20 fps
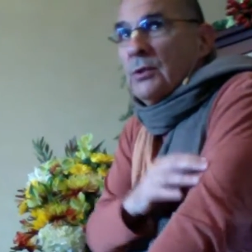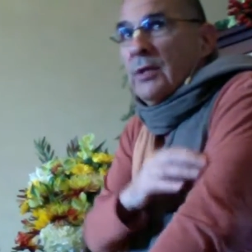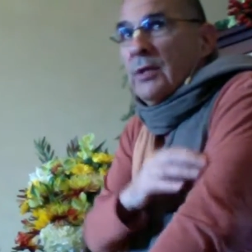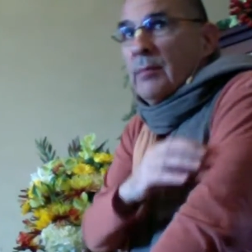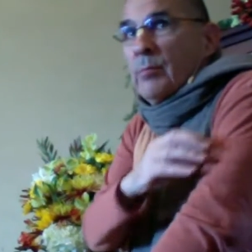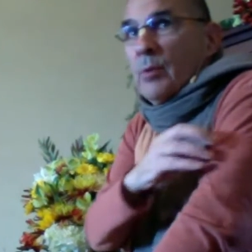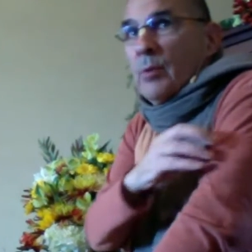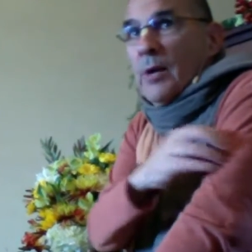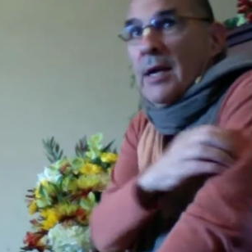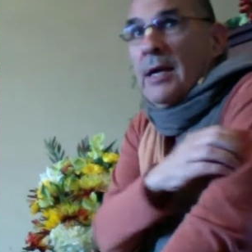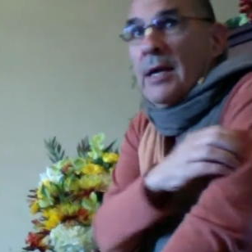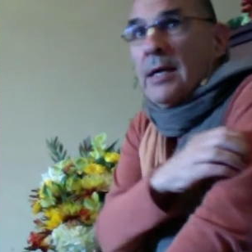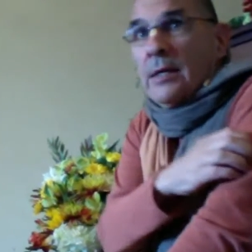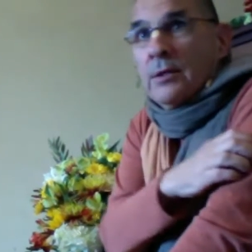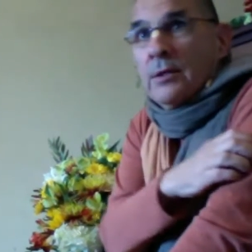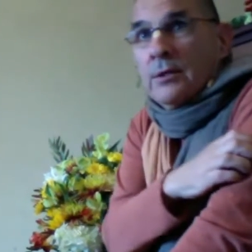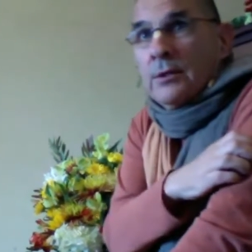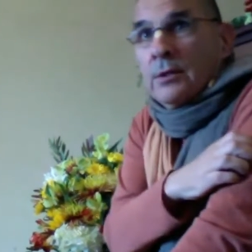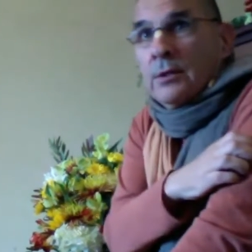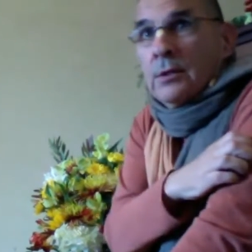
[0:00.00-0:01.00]
They
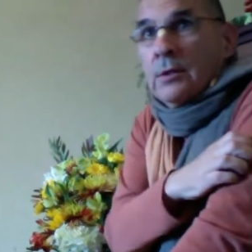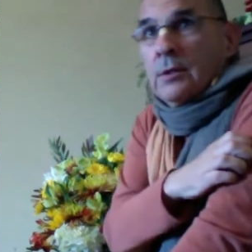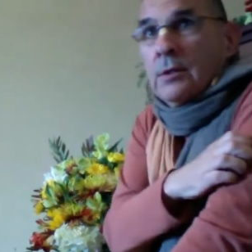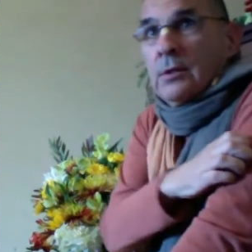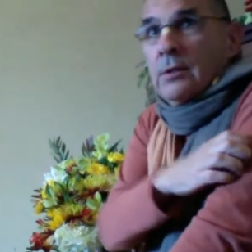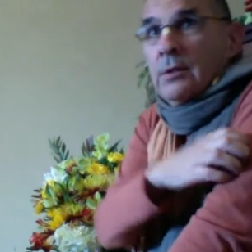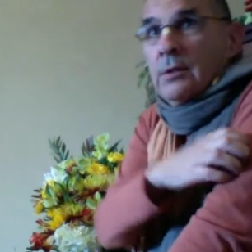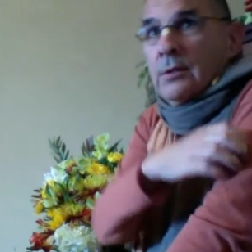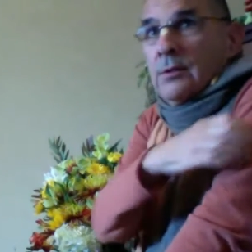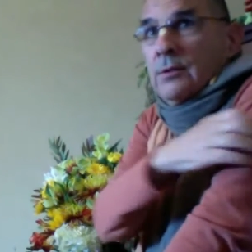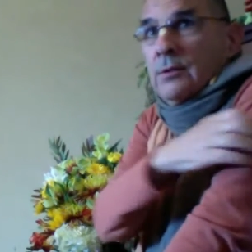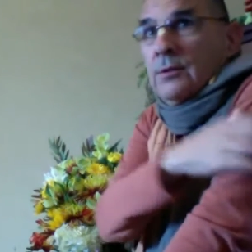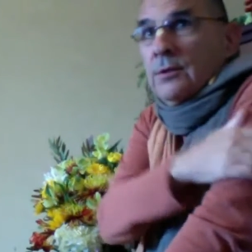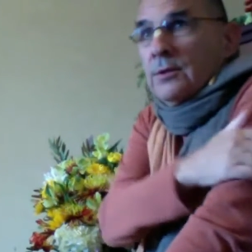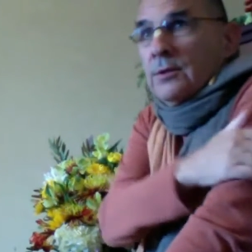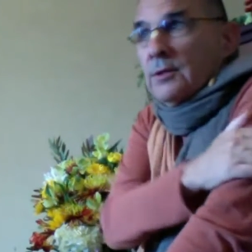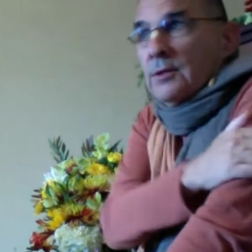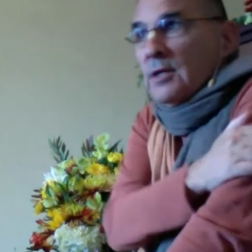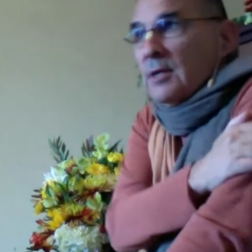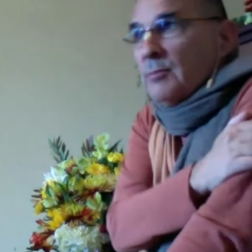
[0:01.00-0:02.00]
brand the
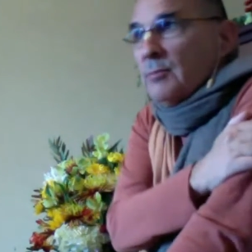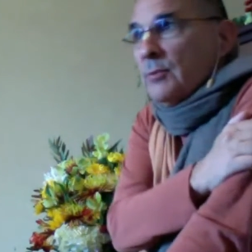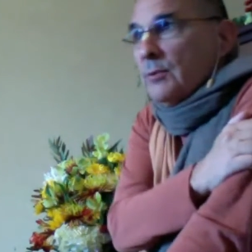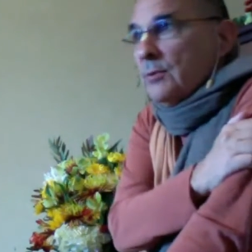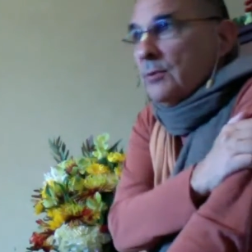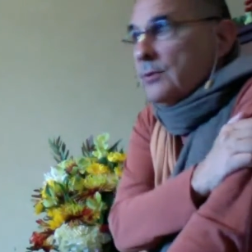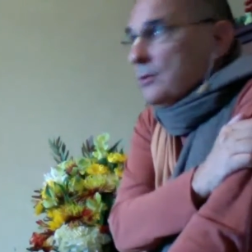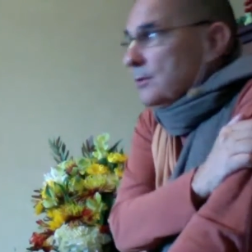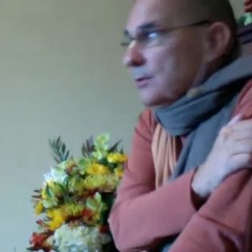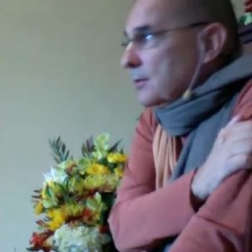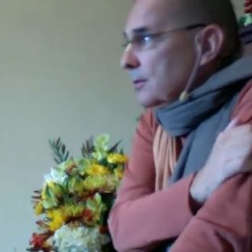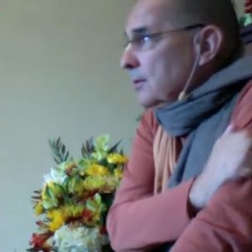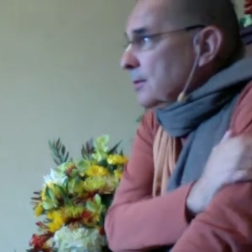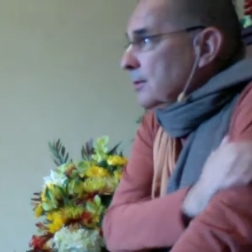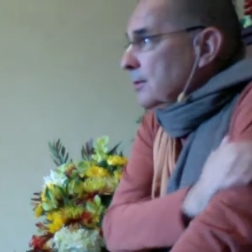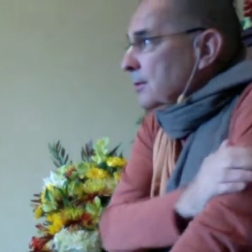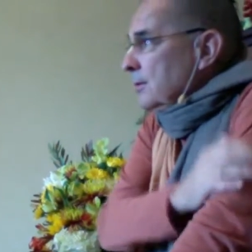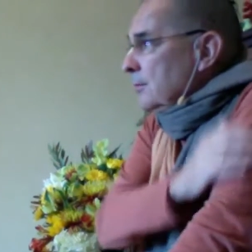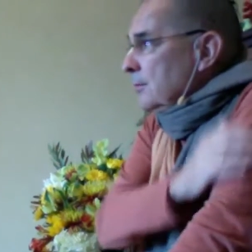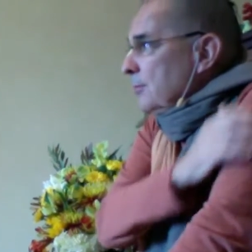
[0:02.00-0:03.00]
disciples'
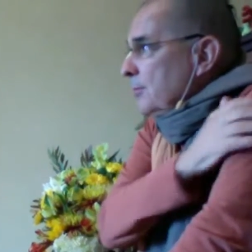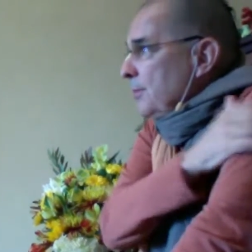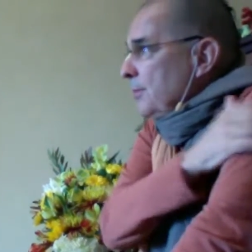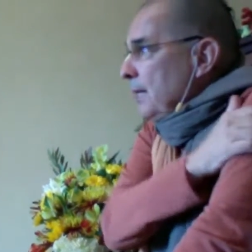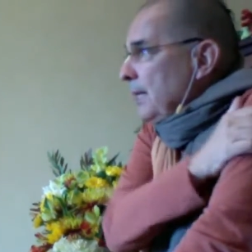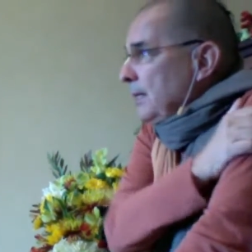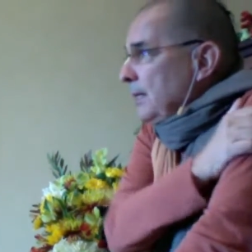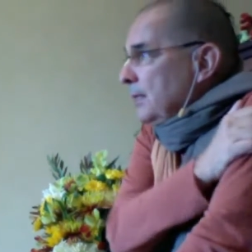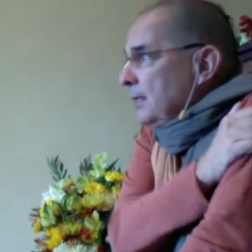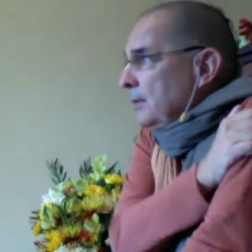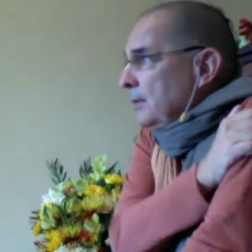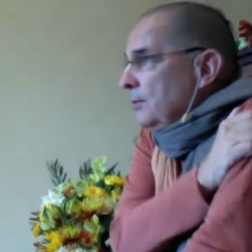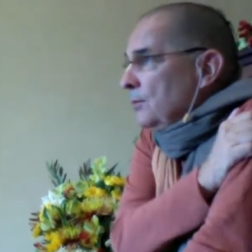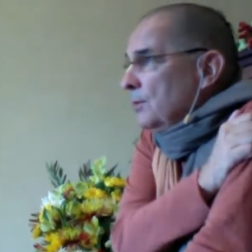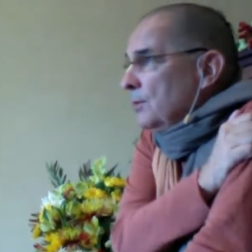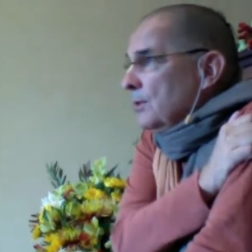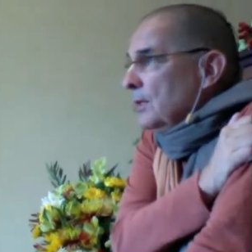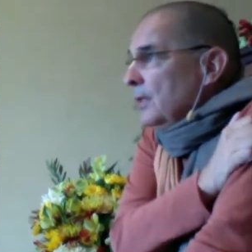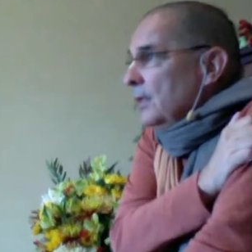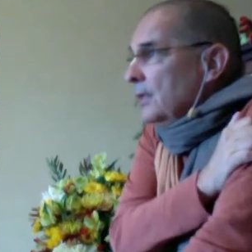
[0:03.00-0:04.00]
body
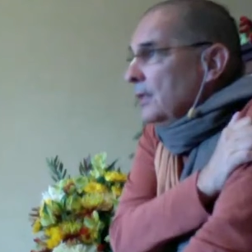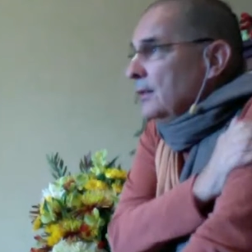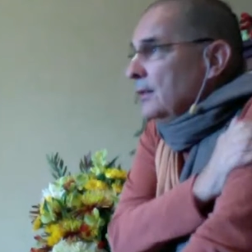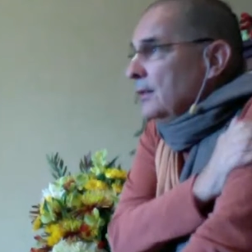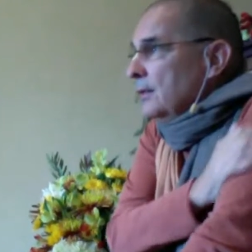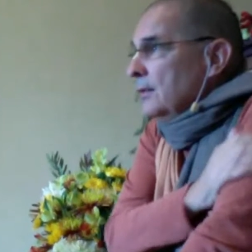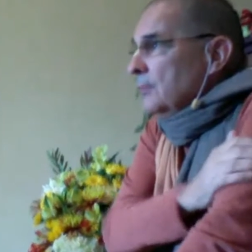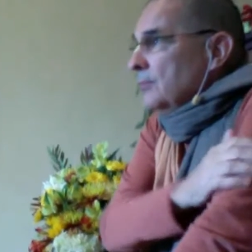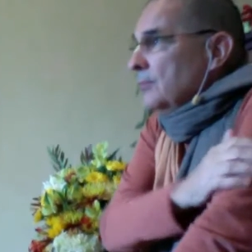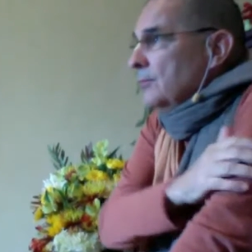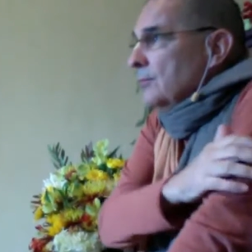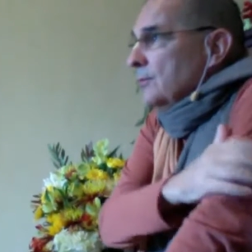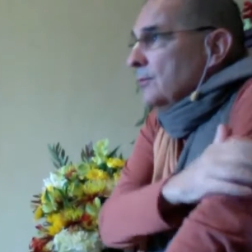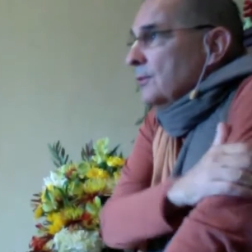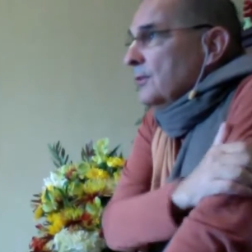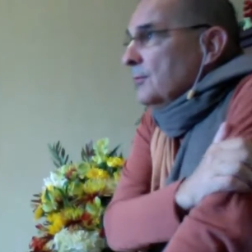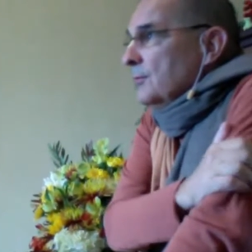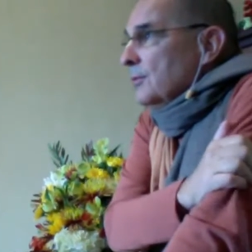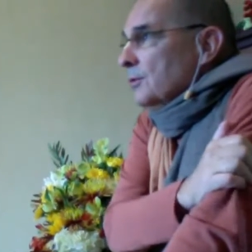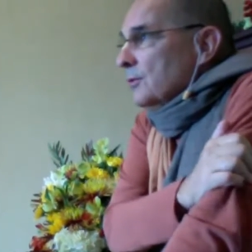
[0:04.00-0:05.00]
with like the
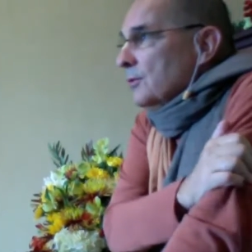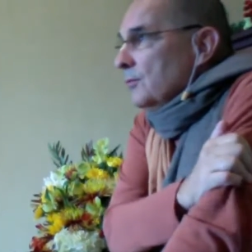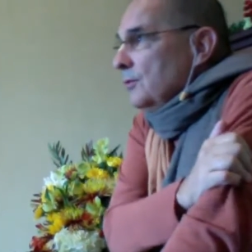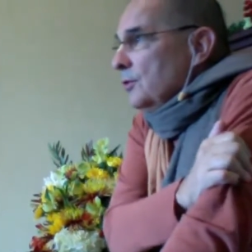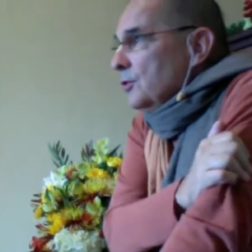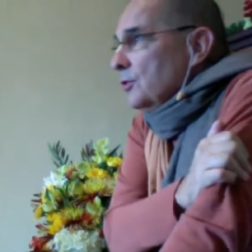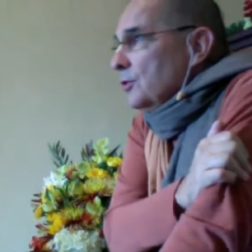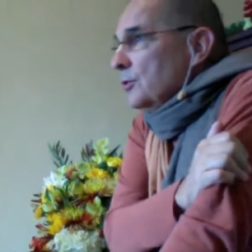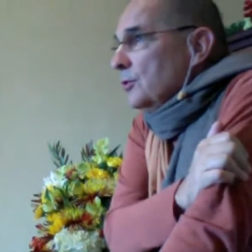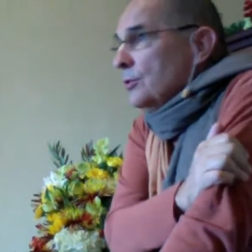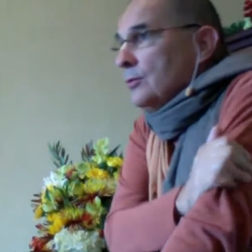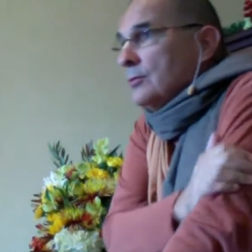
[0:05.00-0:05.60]
symbols of Vishnu,